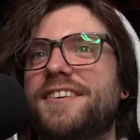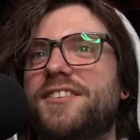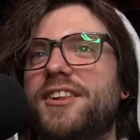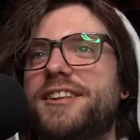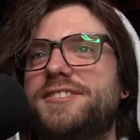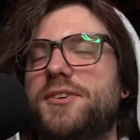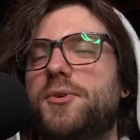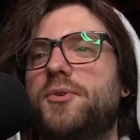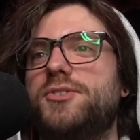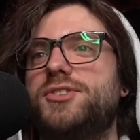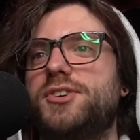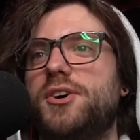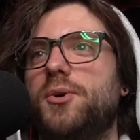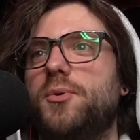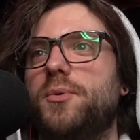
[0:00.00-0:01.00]
Let's.
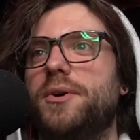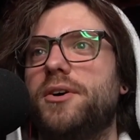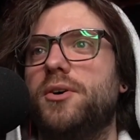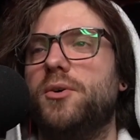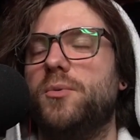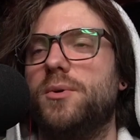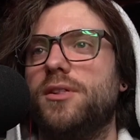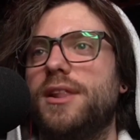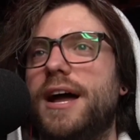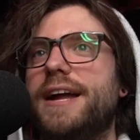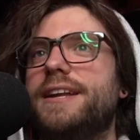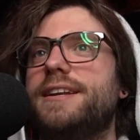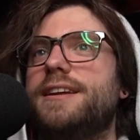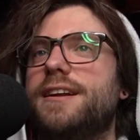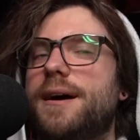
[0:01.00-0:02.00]
So we'll
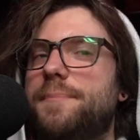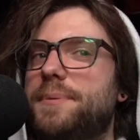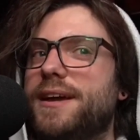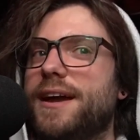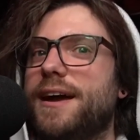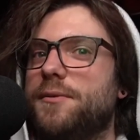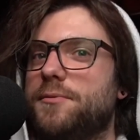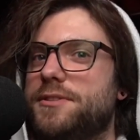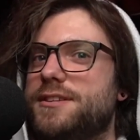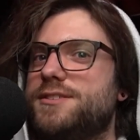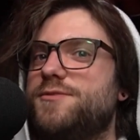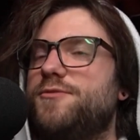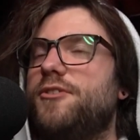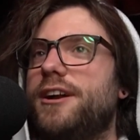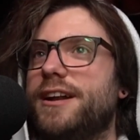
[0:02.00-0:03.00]
lighten it up again with this
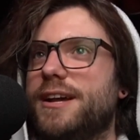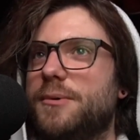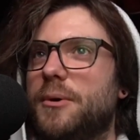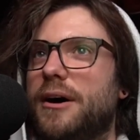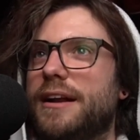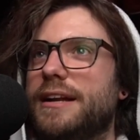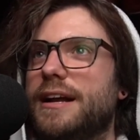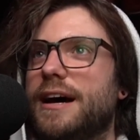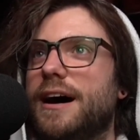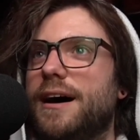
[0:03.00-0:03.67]
funny one.